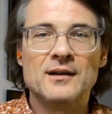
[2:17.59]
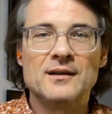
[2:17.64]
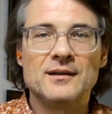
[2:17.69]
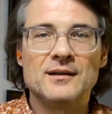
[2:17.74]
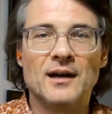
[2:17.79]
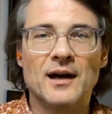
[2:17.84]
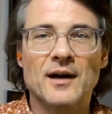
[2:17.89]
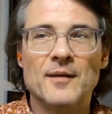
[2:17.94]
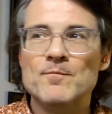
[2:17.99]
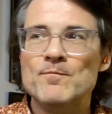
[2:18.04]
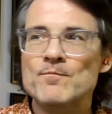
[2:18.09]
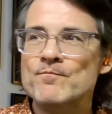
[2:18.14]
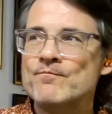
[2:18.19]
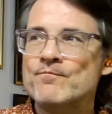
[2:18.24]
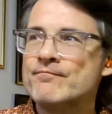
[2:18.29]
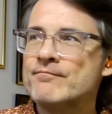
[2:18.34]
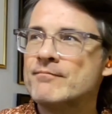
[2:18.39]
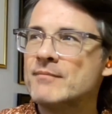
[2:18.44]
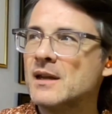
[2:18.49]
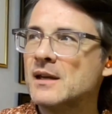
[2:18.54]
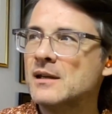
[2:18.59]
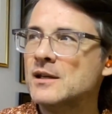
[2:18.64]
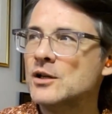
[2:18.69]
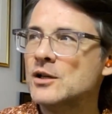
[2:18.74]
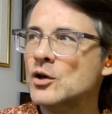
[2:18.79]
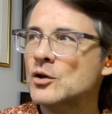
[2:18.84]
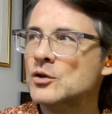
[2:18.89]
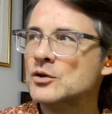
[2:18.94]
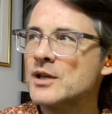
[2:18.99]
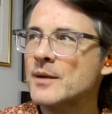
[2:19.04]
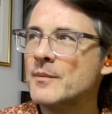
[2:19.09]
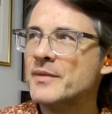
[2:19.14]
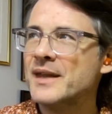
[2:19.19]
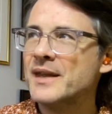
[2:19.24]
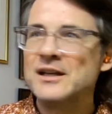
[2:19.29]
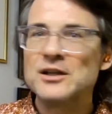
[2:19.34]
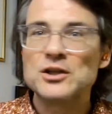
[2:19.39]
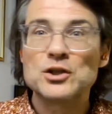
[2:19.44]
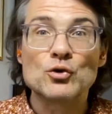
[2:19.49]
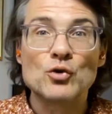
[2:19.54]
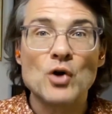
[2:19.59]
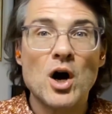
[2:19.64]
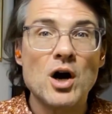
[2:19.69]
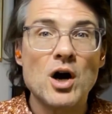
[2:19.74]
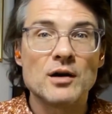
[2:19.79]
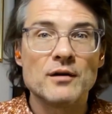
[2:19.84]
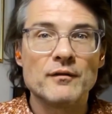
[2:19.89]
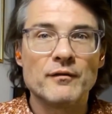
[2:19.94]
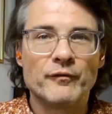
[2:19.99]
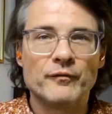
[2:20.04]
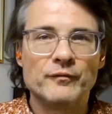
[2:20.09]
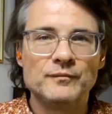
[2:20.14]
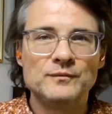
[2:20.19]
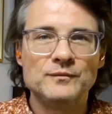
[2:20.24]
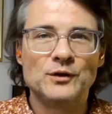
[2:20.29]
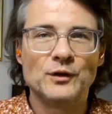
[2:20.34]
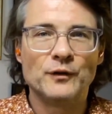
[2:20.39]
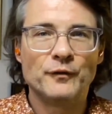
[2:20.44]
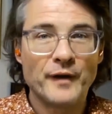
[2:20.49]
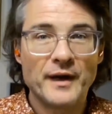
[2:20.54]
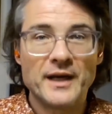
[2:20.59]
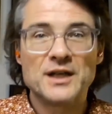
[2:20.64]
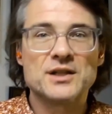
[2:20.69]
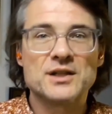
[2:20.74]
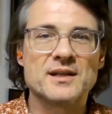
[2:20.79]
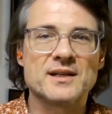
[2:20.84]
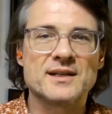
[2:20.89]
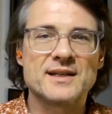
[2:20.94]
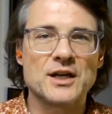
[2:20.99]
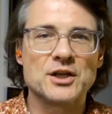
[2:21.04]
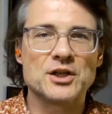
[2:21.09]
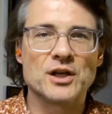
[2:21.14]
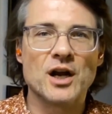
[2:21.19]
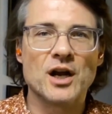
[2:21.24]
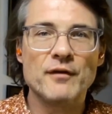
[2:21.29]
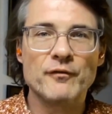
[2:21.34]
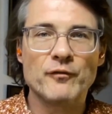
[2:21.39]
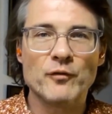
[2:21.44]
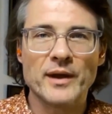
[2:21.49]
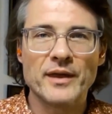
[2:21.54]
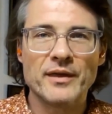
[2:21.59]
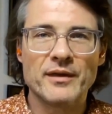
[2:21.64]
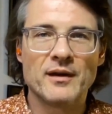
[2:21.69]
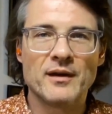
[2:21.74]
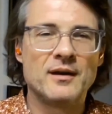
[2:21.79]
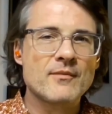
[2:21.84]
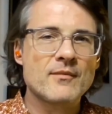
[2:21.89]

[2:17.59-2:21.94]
something strong to finish the session off with.